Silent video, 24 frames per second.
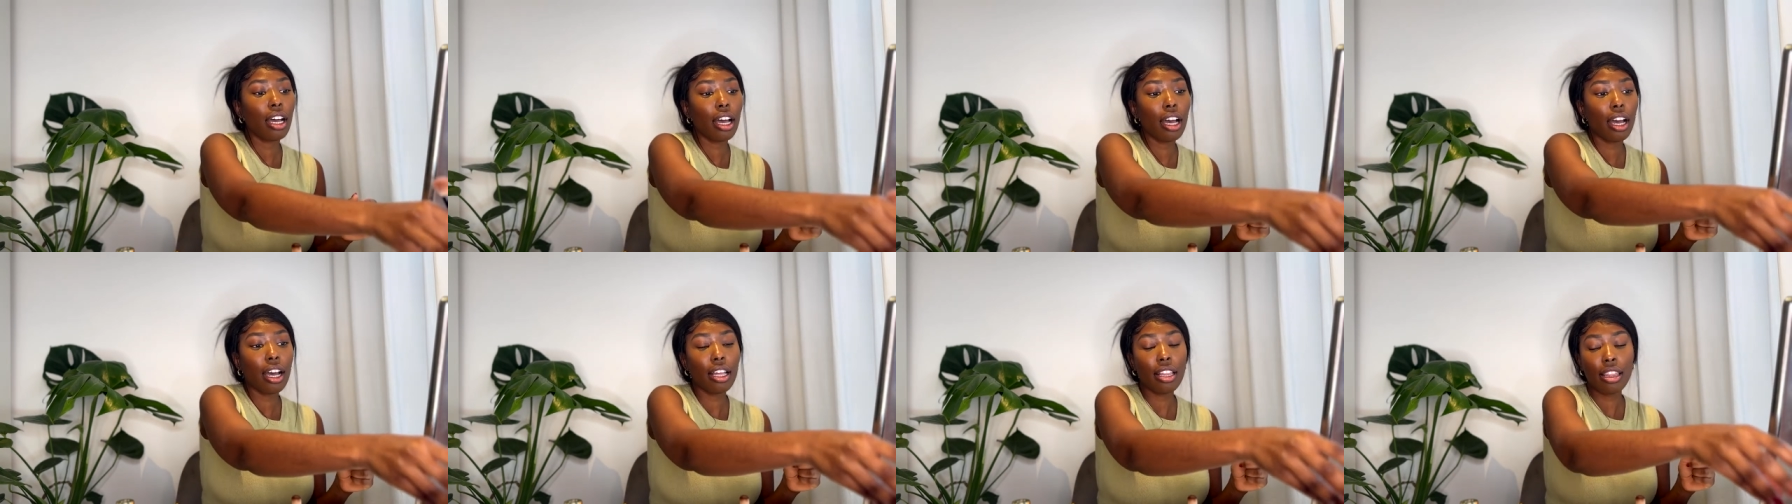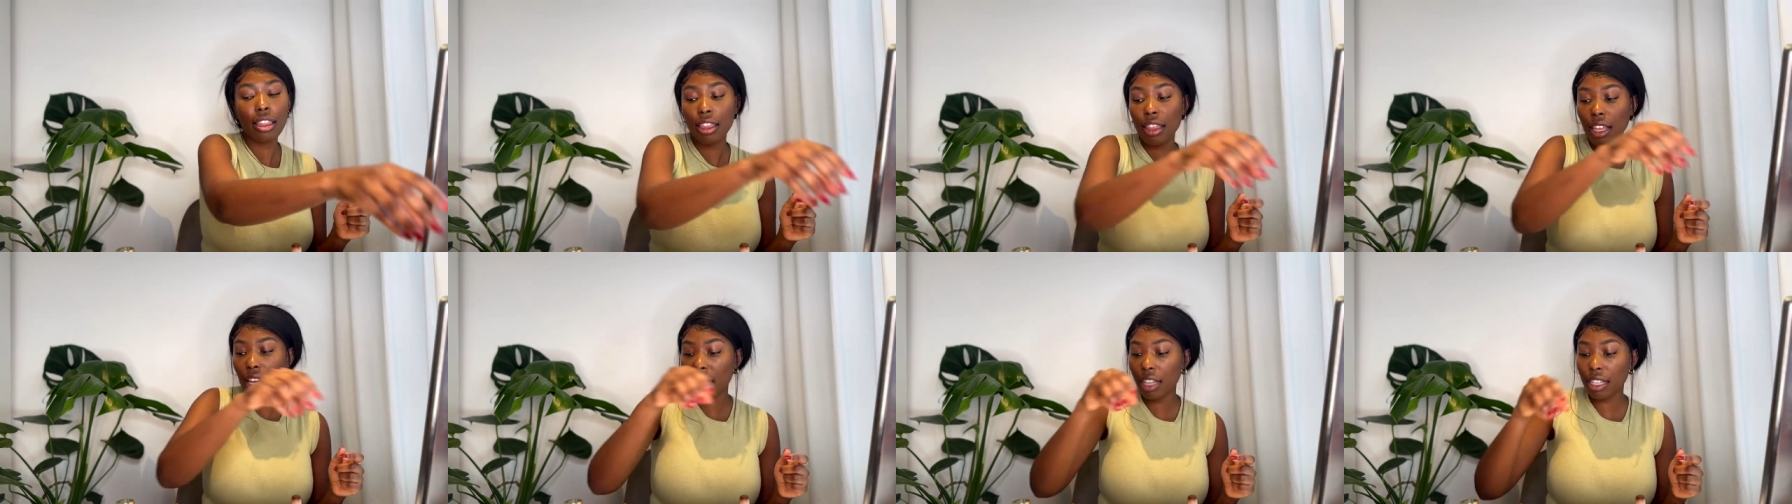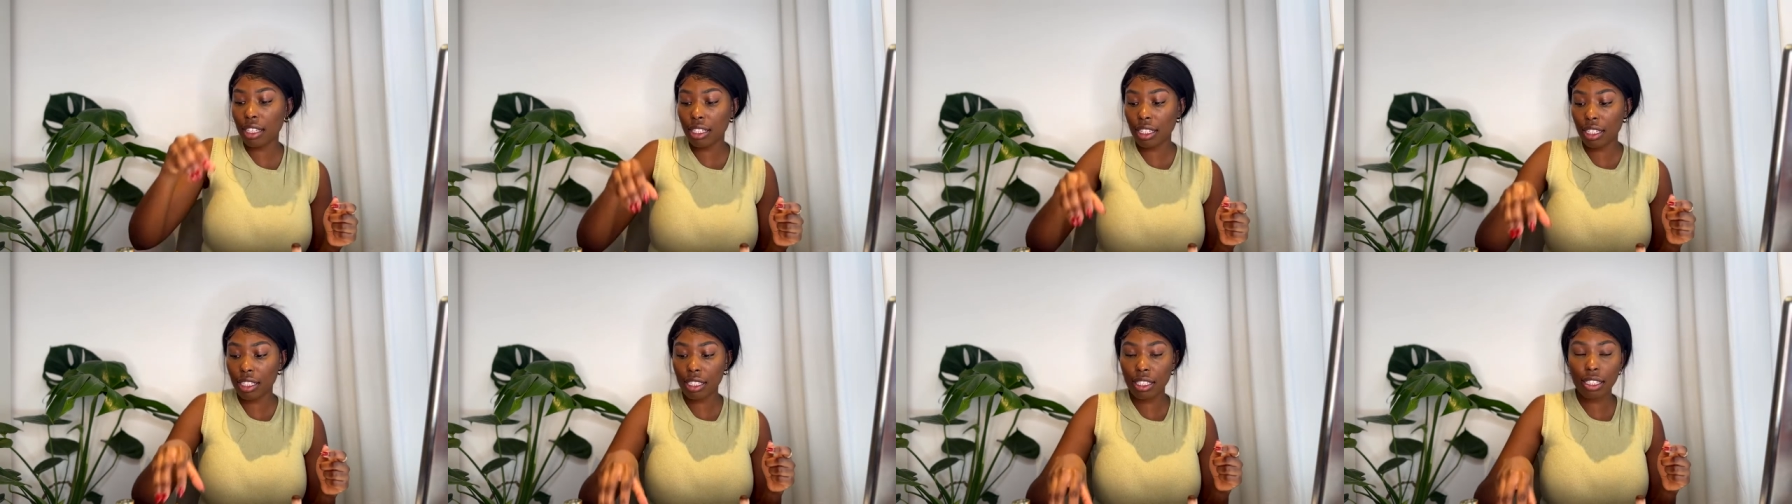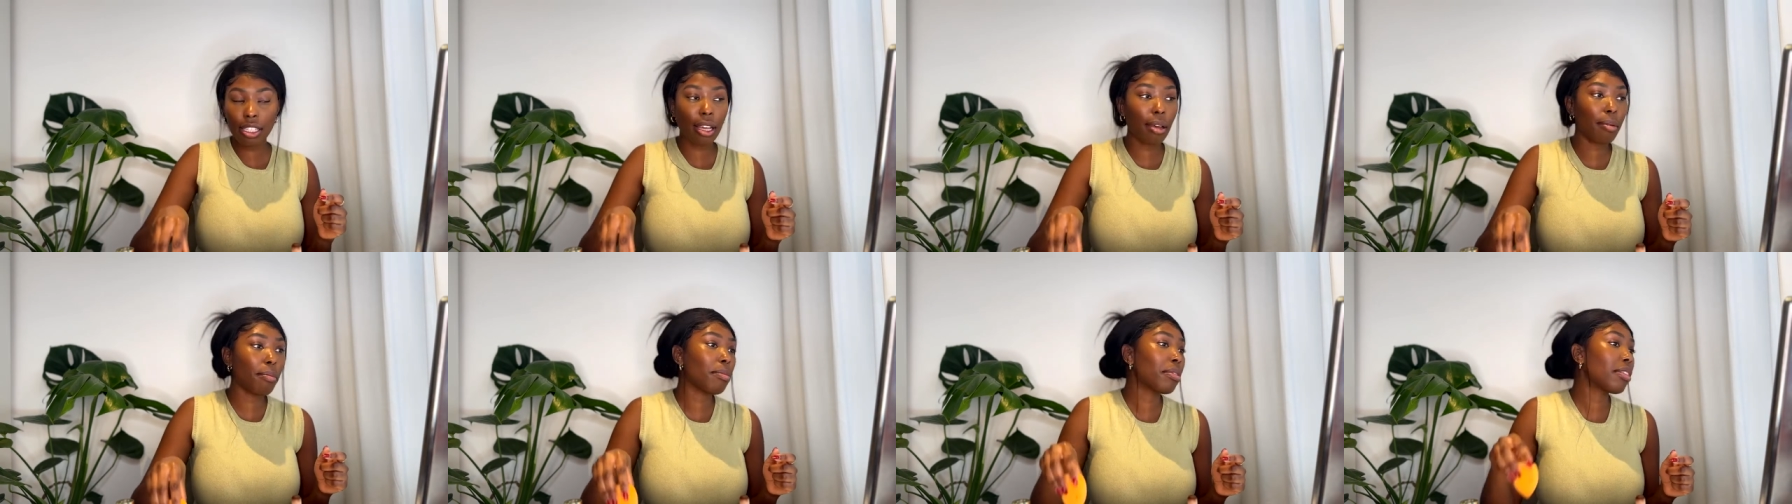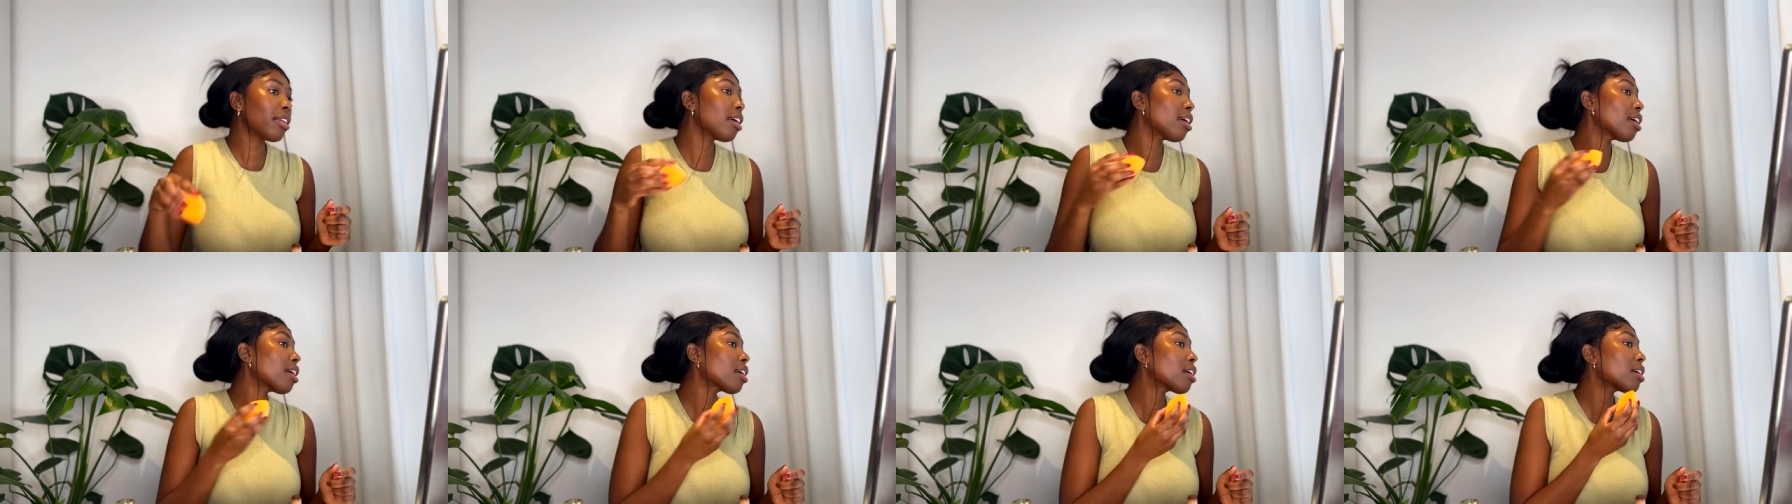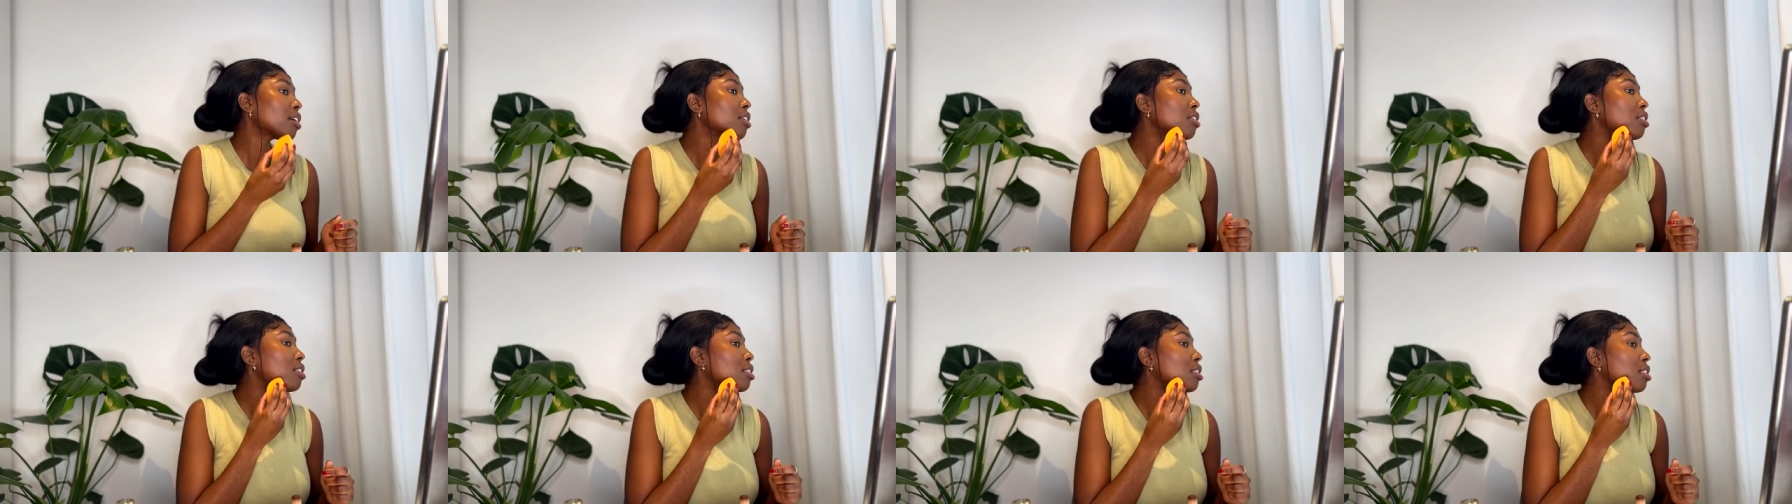And then same thing,
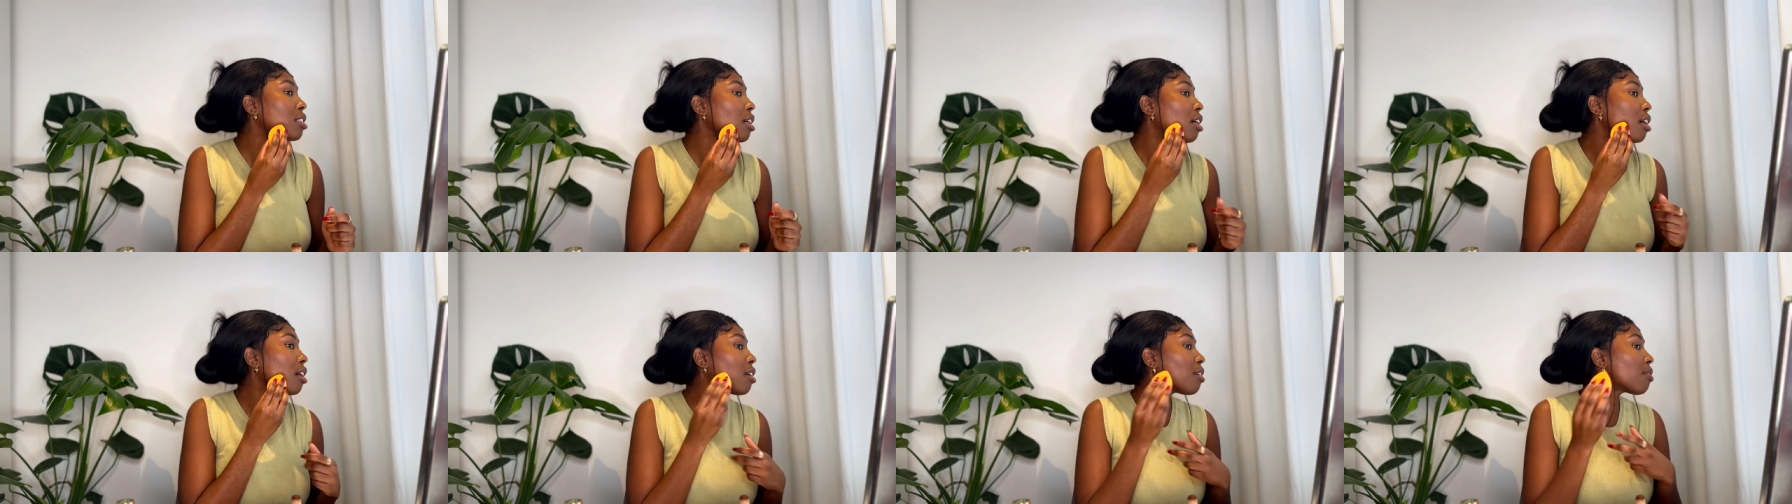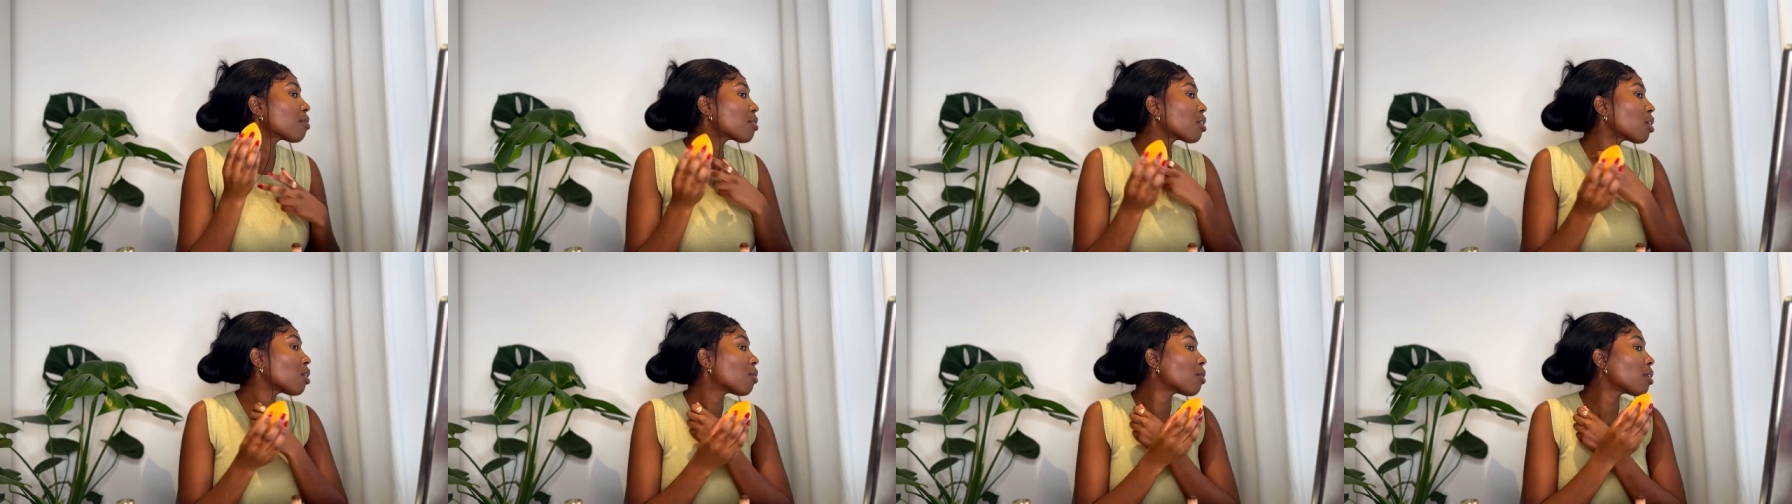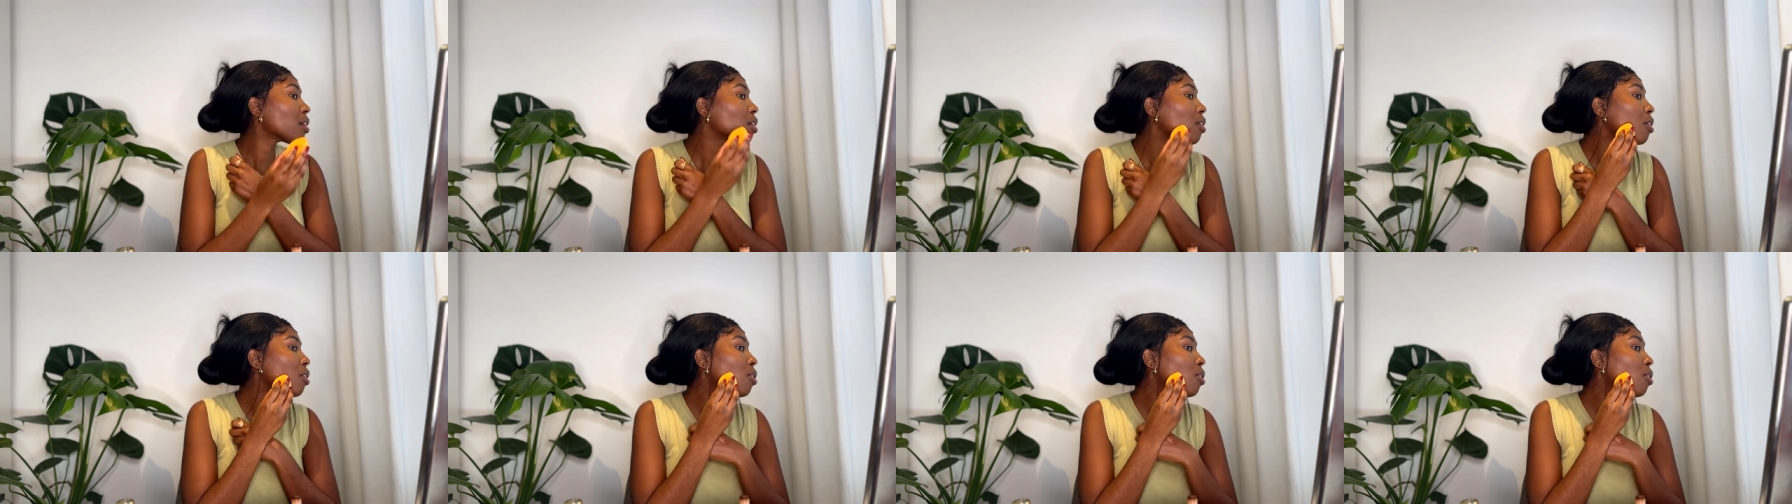just kind of going